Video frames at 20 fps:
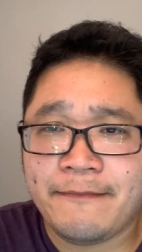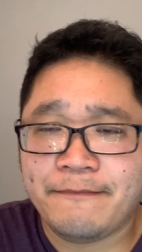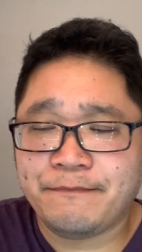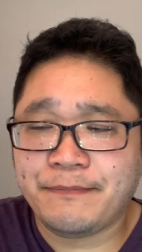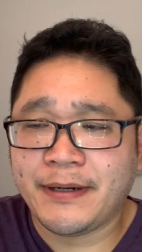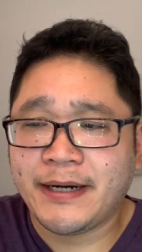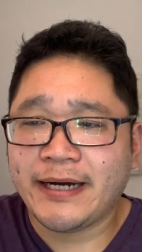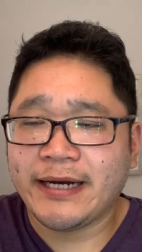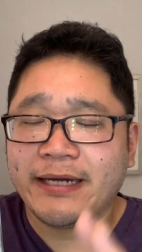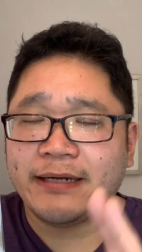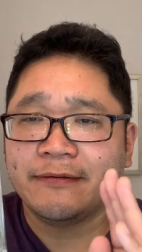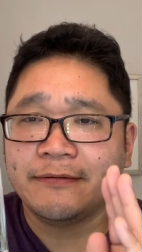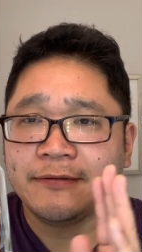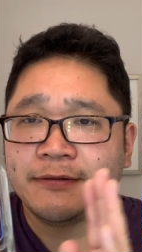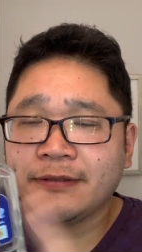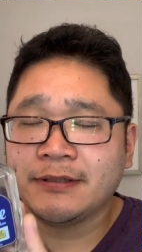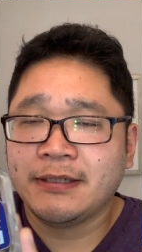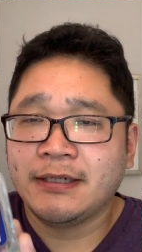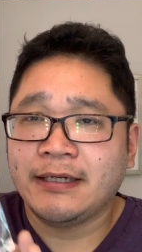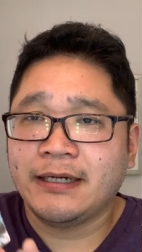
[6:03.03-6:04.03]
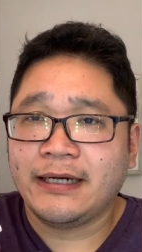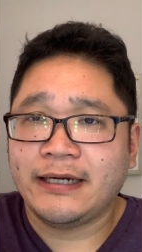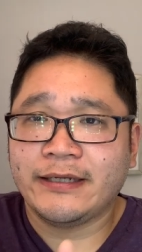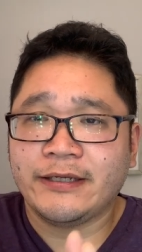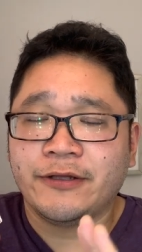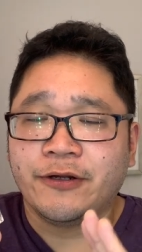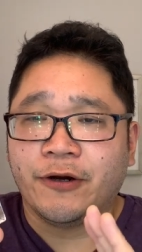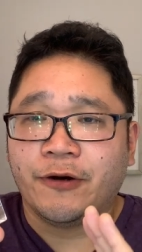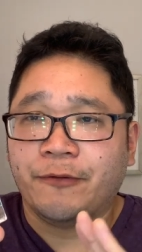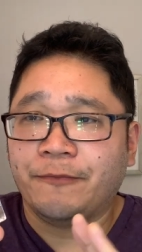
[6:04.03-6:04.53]
but
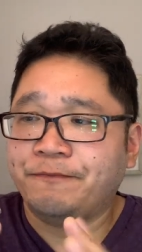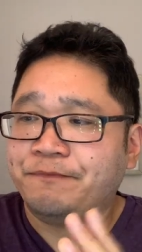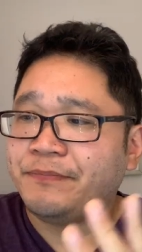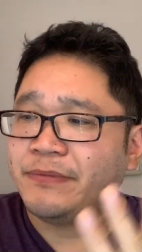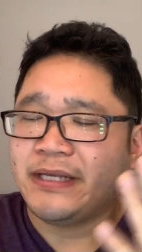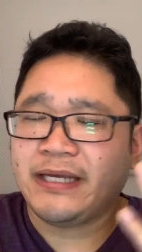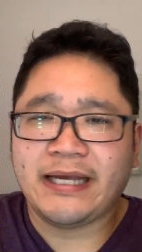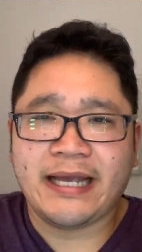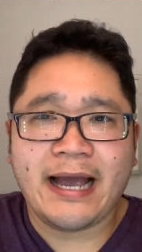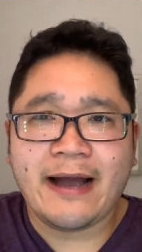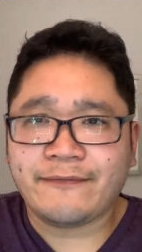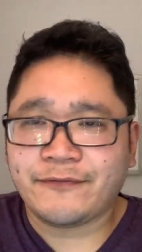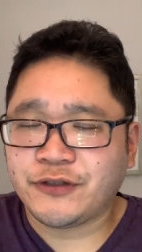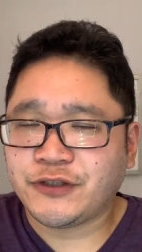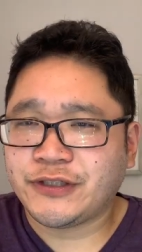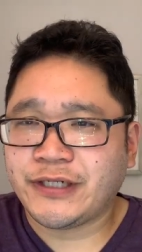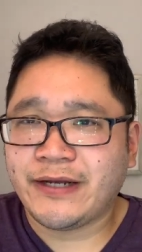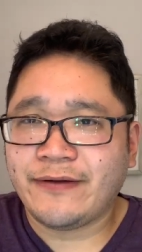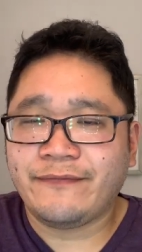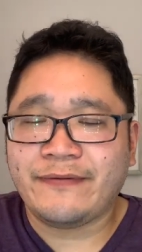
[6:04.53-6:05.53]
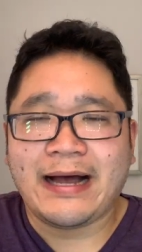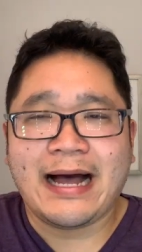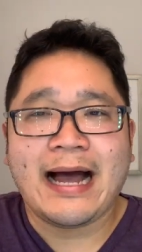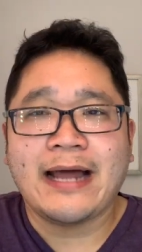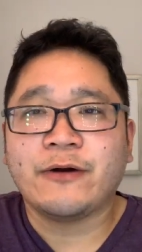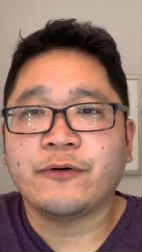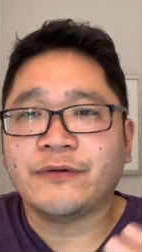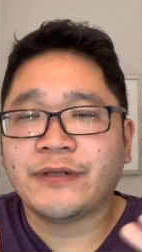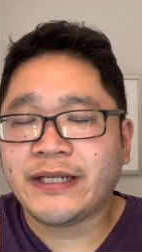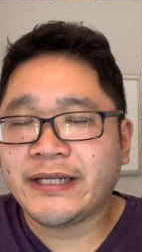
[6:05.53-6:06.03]
you know, aftershave, I
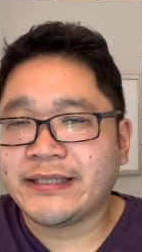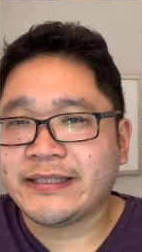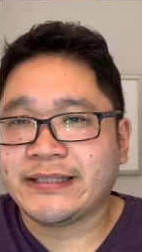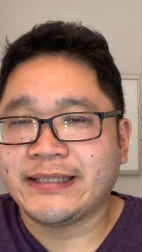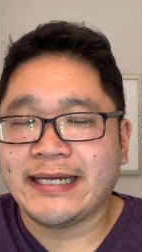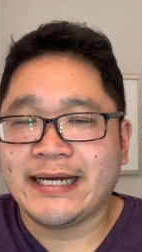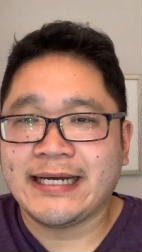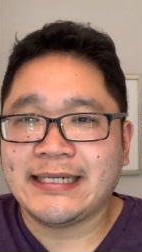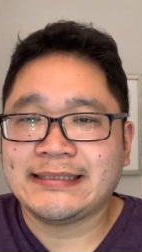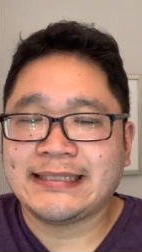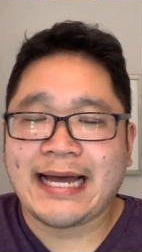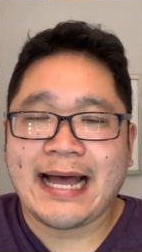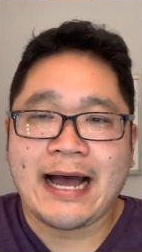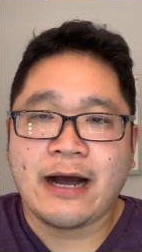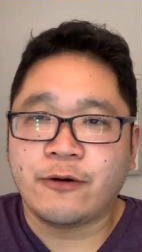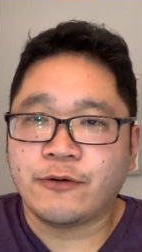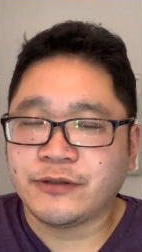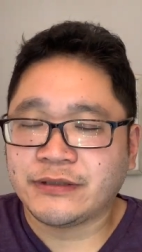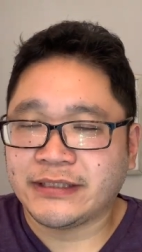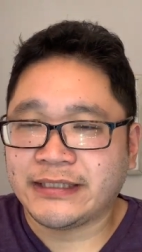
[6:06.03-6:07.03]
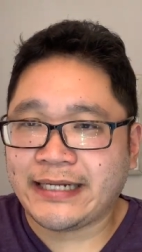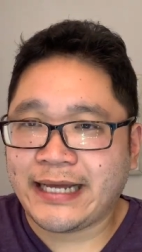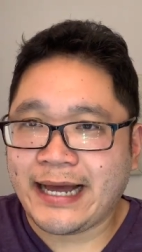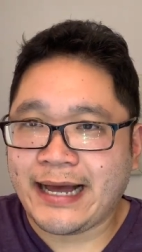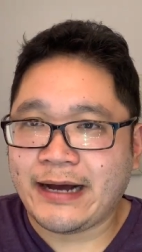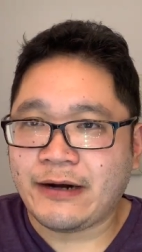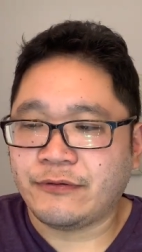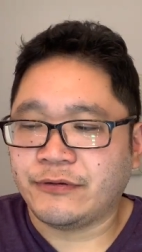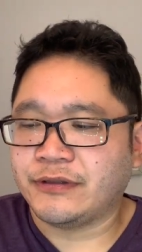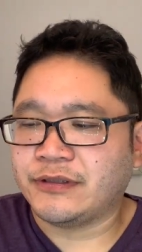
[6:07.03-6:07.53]
don't need it to last hours and
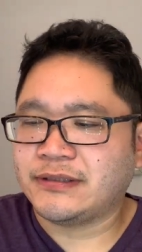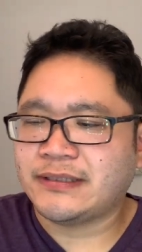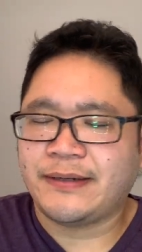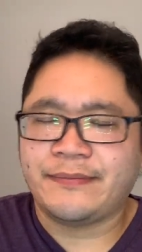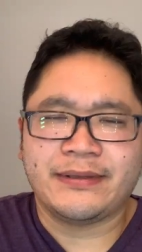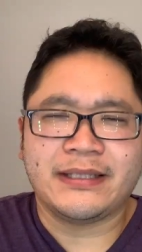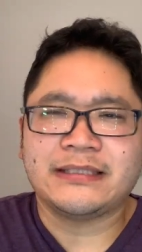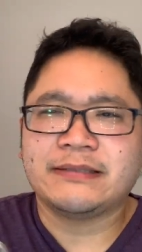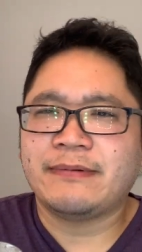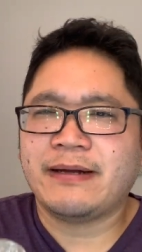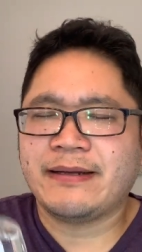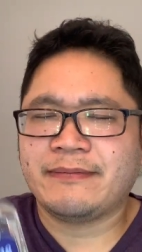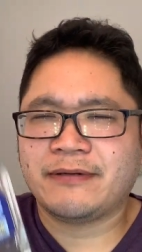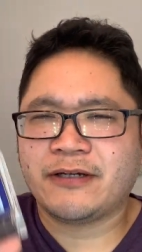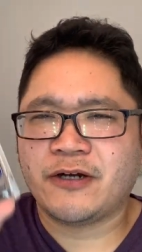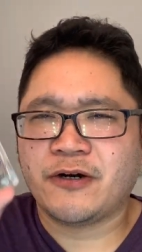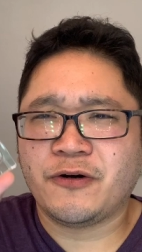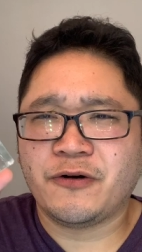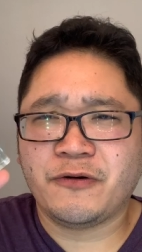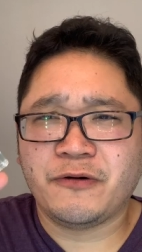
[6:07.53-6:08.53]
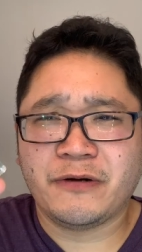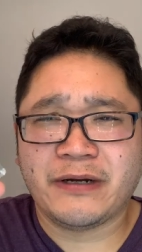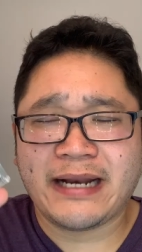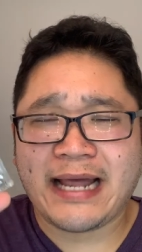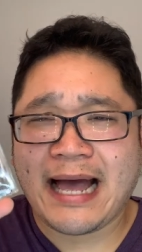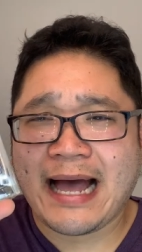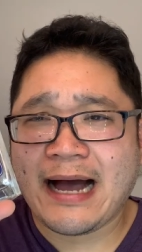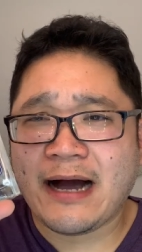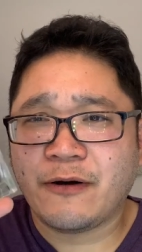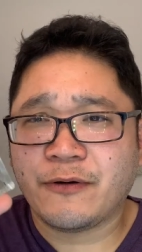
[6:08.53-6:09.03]
hours. I mean, this might go an
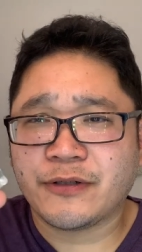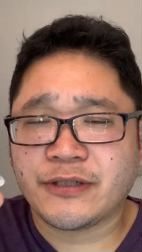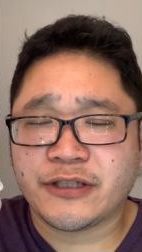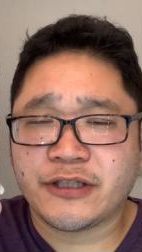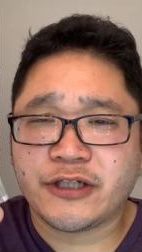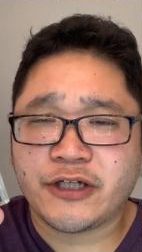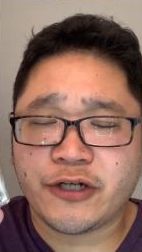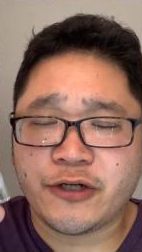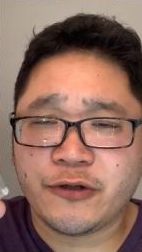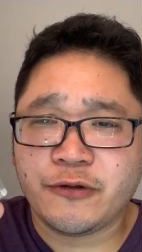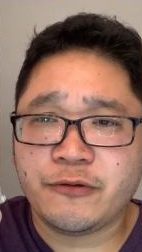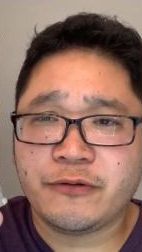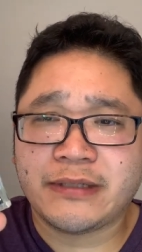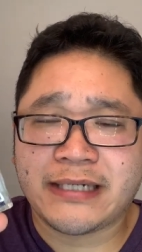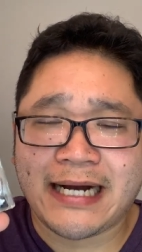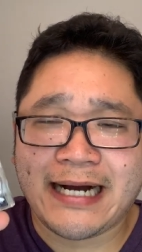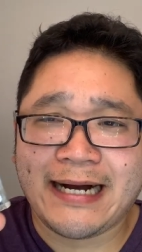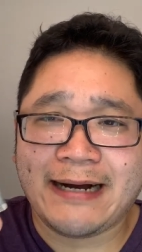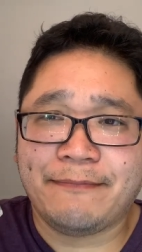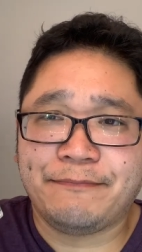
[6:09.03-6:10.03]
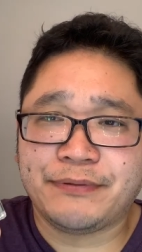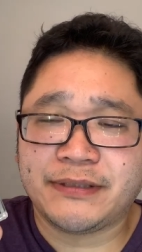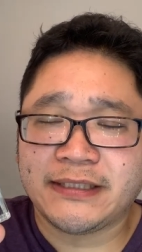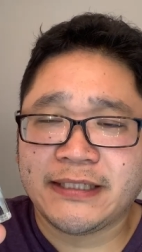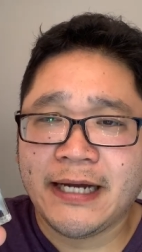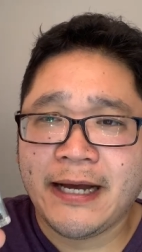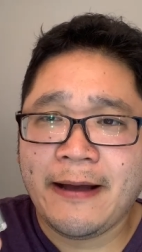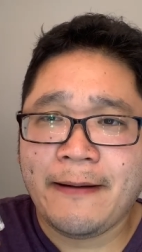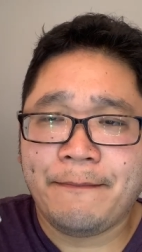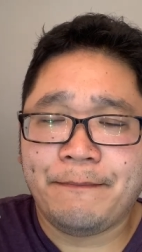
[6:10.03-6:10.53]
hour to two
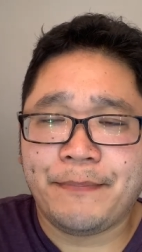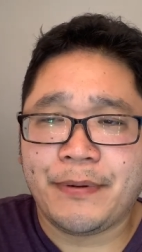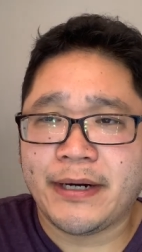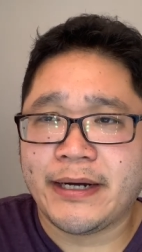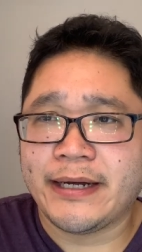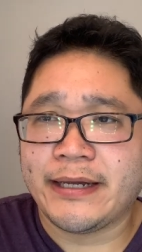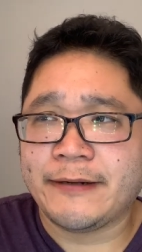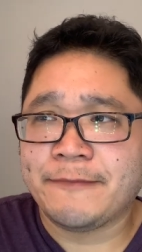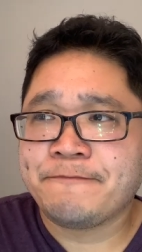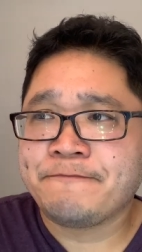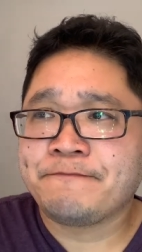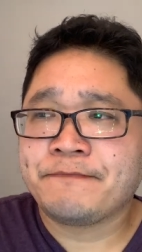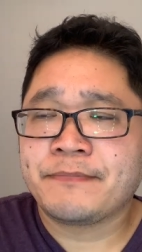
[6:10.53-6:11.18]
tops, but